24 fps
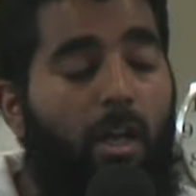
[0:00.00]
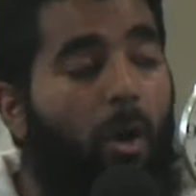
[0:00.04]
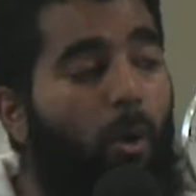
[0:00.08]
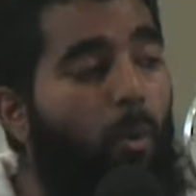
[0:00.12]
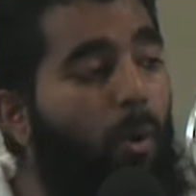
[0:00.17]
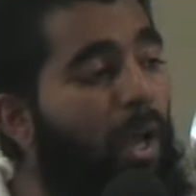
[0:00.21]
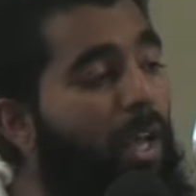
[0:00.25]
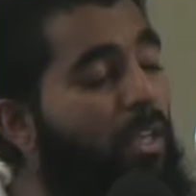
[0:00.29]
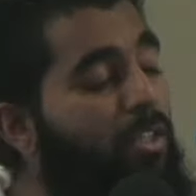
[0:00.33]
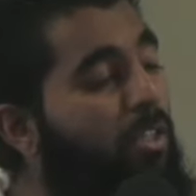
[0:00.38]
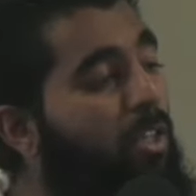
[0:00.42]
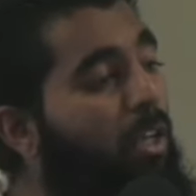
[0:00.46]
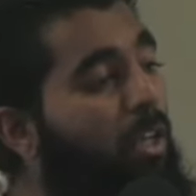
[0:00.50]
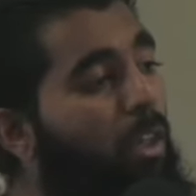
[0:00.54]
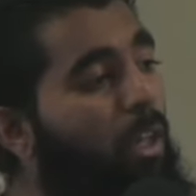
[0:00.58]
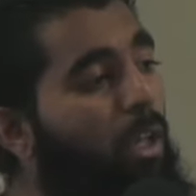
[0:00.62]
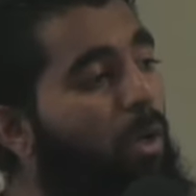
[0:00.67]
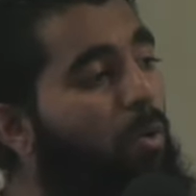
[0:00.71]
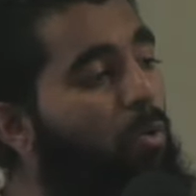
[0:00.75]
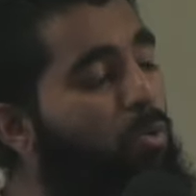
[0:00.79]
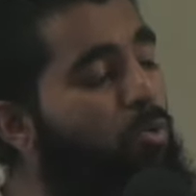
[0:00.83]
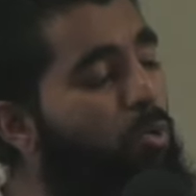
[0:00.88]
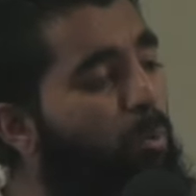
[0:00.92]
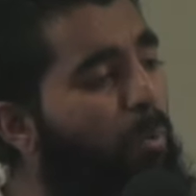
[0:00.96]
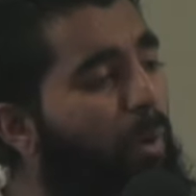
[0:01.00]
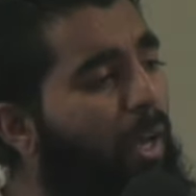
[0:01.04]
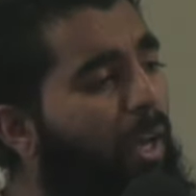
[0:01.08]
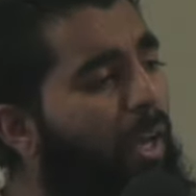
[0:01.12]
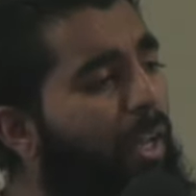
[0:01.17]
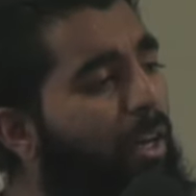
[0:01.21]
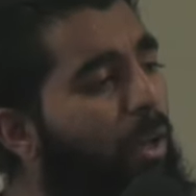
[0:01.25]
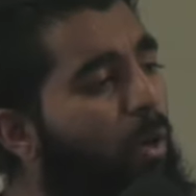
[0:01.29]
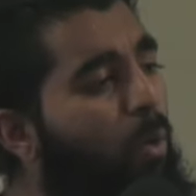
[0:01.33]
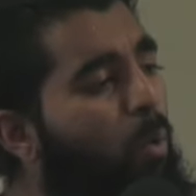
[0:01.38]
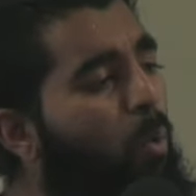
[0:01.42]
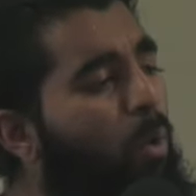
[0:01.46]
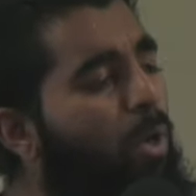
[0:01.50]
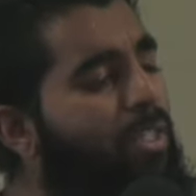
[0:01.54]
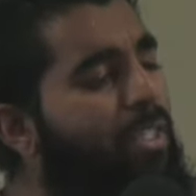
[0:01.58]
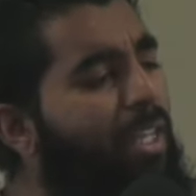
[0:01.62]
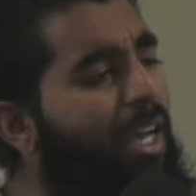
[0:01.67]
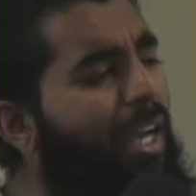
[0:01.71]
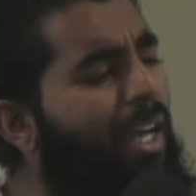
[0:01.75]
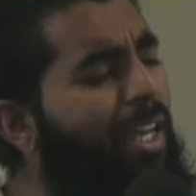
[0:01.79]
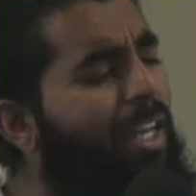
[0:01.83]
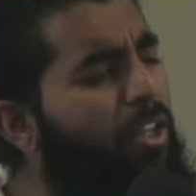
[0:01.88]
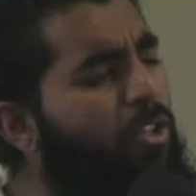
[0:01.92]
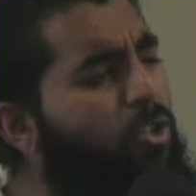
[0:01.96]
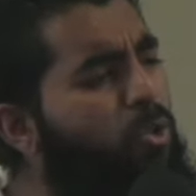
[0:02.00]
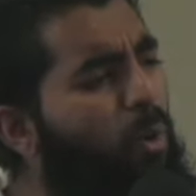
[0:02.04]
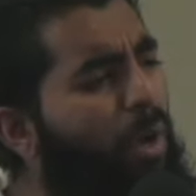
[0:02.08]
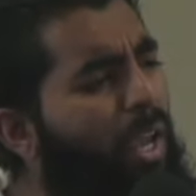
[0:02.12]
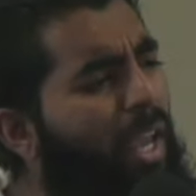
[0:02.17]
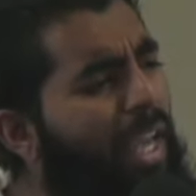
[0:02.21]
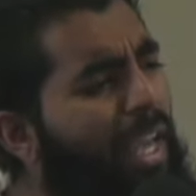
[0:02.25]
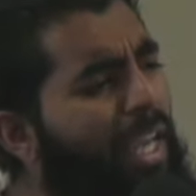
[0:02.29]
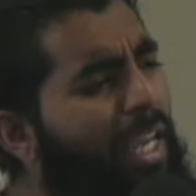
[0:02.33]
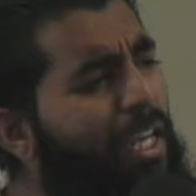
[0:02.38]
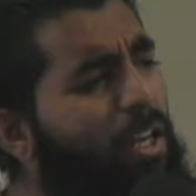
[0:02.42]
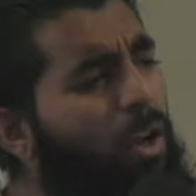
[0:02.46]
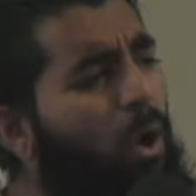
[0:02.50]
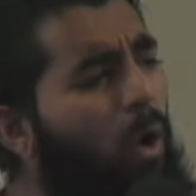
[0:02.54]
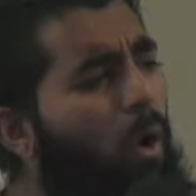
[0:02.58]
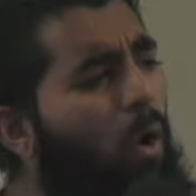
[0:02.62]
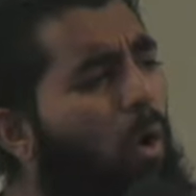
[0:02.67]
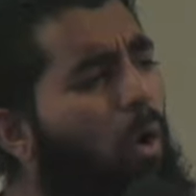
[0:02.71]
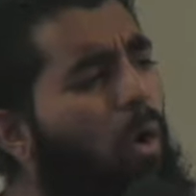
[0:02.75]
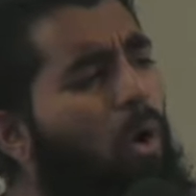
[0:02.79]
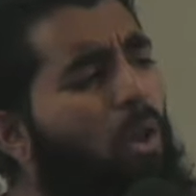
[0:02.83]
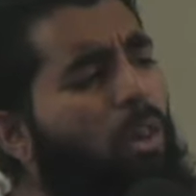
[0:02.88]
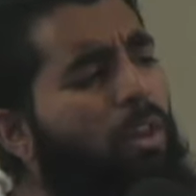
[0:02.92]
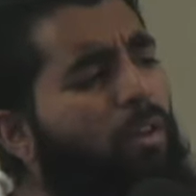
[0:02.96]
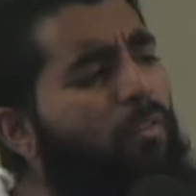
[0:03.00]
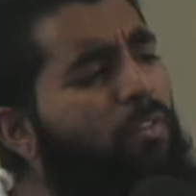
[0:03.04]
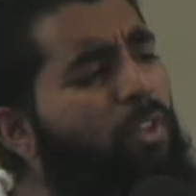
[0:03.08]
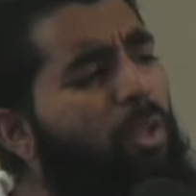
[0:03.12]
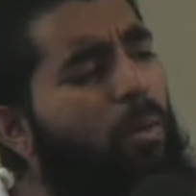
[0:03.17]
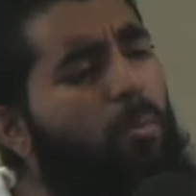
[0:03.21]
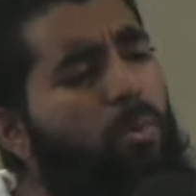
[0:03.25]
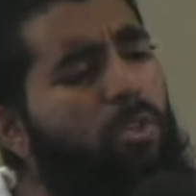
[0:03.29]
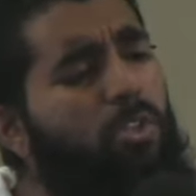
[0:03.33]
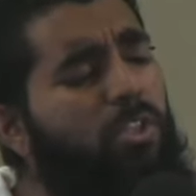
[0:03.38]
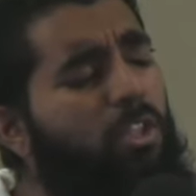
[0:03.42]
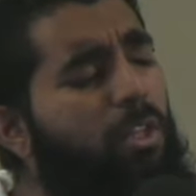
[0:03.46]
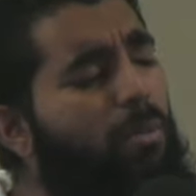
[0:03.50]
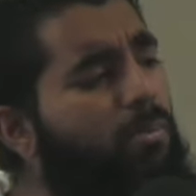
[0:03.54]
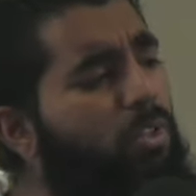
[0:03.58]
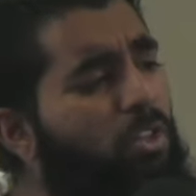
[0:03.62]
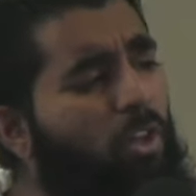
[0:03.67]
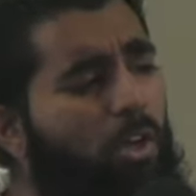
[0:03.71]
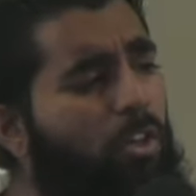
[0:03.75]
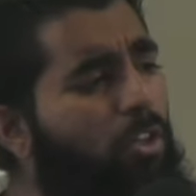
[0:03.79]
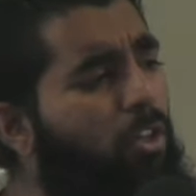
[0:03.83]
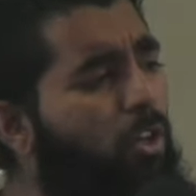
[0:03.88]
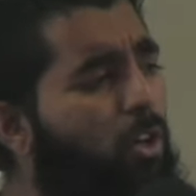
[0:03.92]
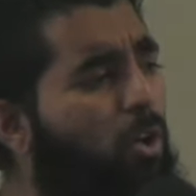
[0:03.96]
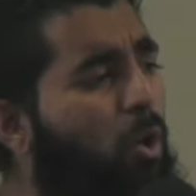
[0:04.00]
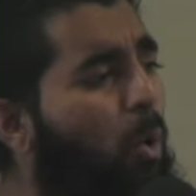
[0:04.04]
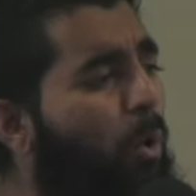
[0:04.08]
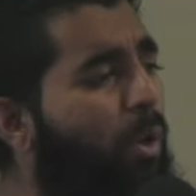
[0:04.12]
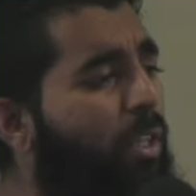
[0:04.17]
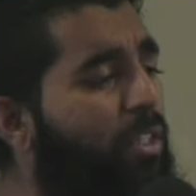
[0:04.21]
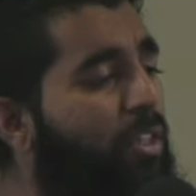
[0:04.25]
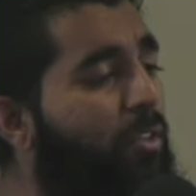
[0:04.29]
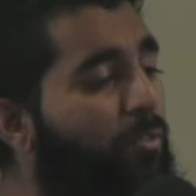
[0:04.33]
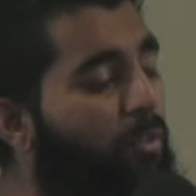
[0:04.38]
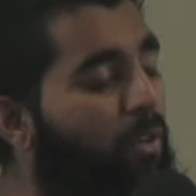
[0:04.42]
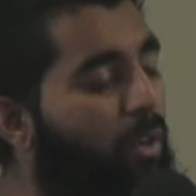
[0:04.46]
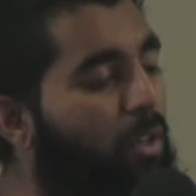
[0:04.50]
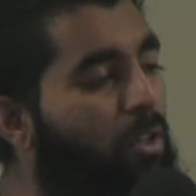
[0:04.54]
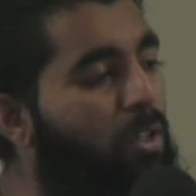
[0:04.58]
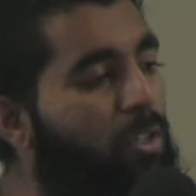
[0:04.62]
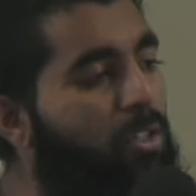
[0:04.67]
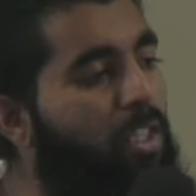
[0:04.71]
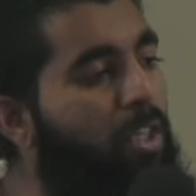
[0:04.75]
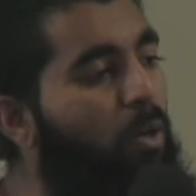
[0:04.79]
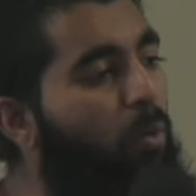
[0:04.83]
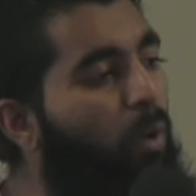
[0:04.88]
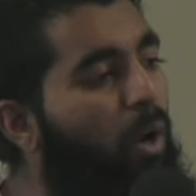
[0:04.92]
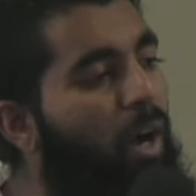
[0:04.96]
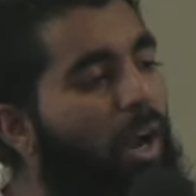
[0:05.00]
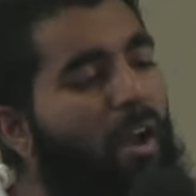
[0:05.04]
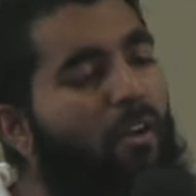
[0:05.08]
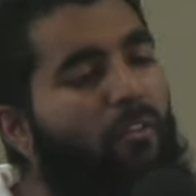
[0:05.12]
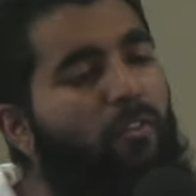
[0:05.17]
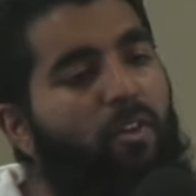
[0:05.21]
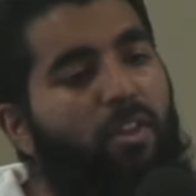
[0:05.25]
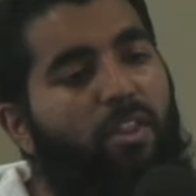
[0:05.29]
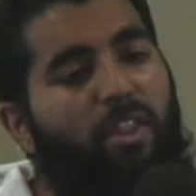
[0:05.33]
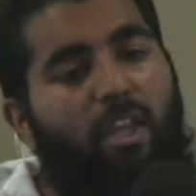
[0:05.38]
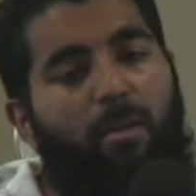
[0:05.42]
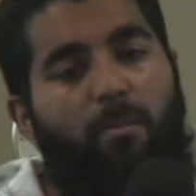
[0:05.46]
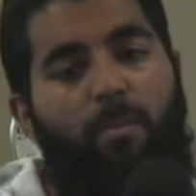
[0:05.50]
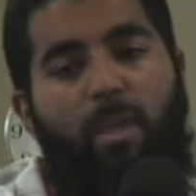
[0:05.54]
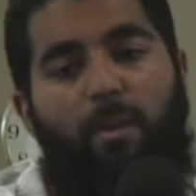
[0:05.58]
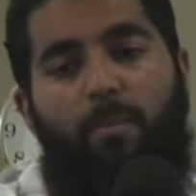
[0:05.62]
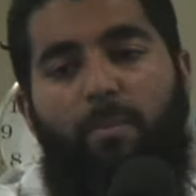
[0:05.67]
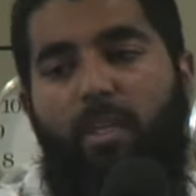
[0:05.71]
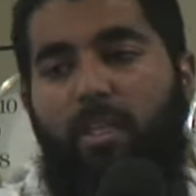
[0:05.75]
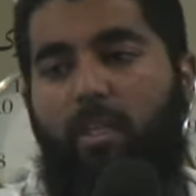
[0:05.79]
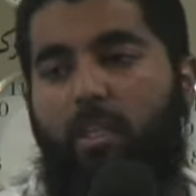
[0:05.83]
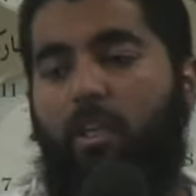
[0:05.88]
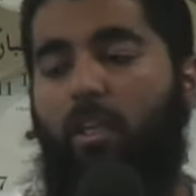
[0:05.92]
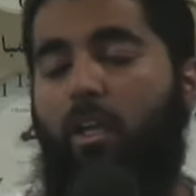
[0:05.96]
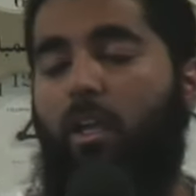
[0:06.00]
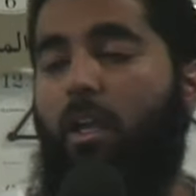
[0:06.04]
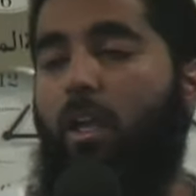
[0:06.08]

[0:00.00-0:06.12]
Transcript: We ask Allah subhanahu wa ta'ala to aid all of the Muslims undergoing difficulty wherever they may be.